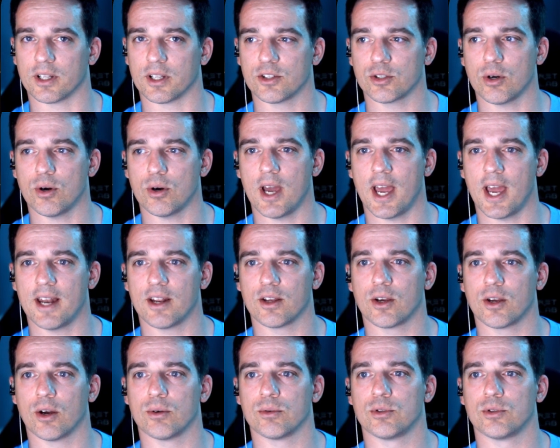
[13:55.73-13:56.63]
Let's go ahead and
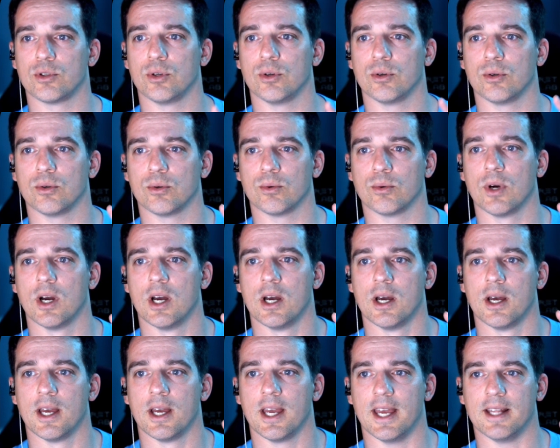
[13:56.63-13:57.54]
go to
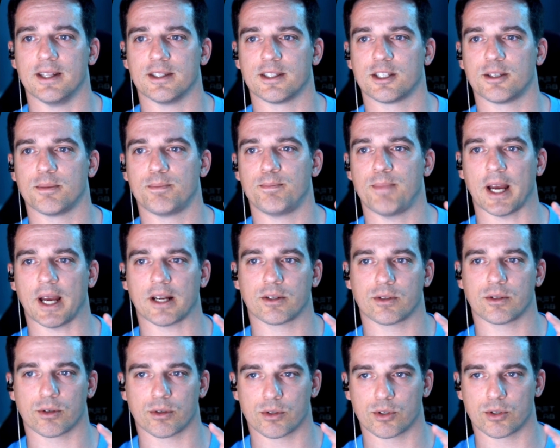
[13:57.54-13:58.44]

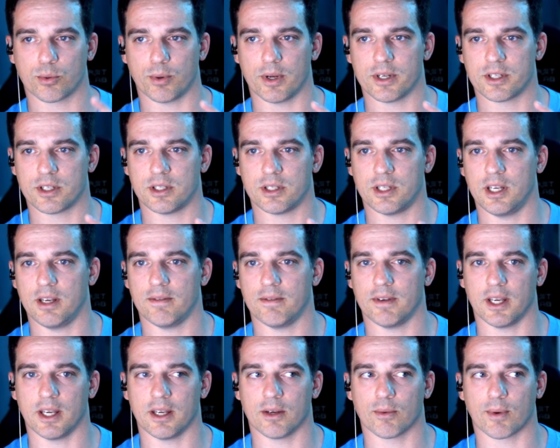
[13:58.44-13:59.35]
Inspector Twitch
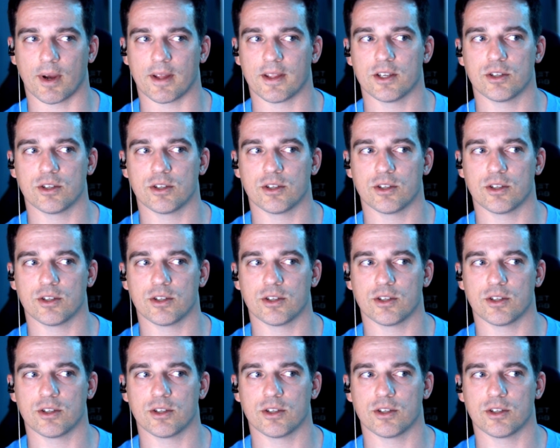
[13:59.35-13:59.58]
TV, right?